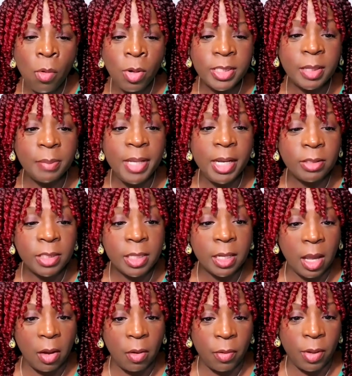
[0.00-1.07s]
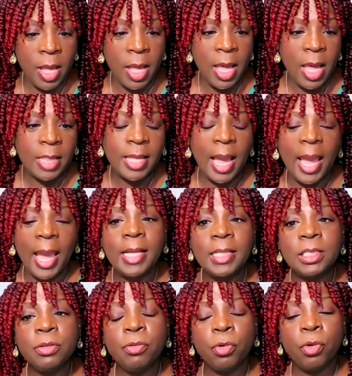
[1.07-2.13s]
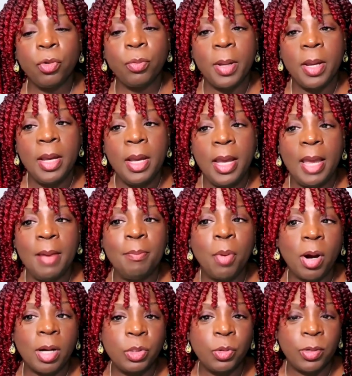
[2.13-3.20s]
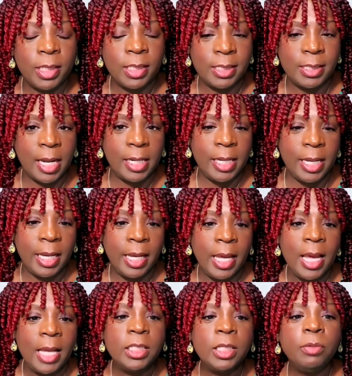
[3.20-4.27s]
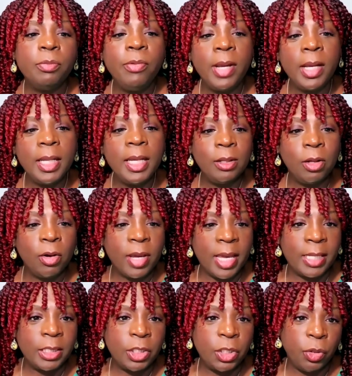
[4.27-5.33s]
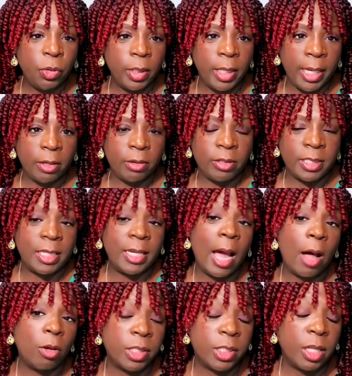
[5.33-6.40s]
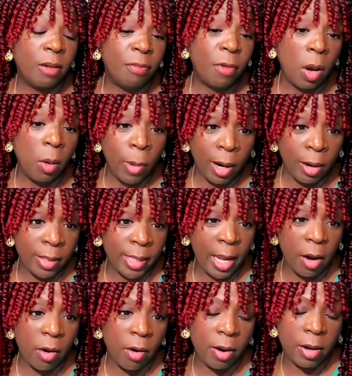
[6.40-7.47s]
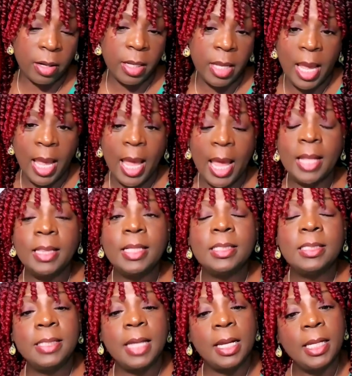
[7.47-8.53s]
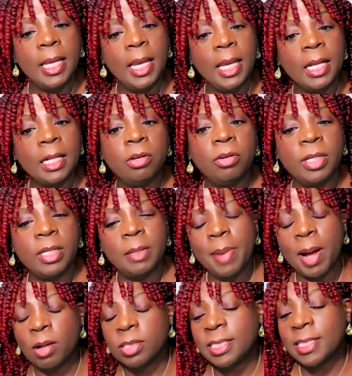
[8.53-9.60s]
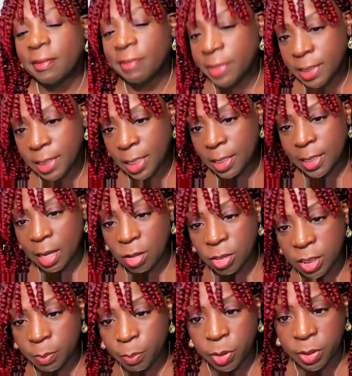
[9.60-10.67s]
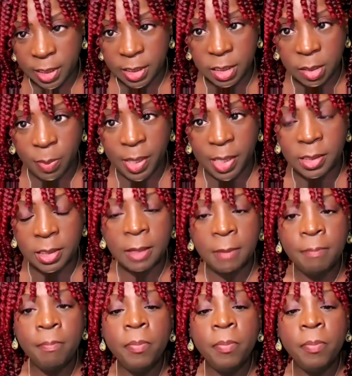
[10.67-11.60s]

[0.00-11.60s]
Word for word: some years ago, the Hayes Group embarked on a study to really look into leaders and how self aware they are. And this study included about 17,000 participants.